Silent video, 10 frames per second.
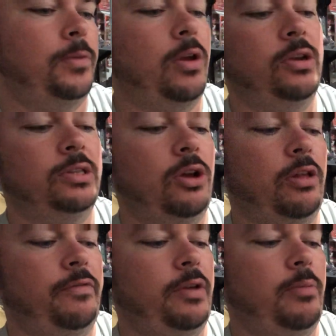Oh, he's a
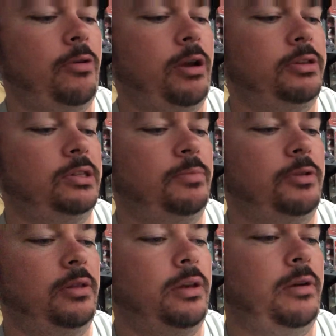Hall of Famer. I
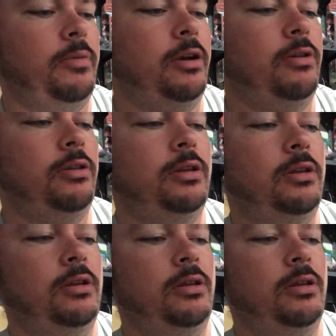slipped in there apparently.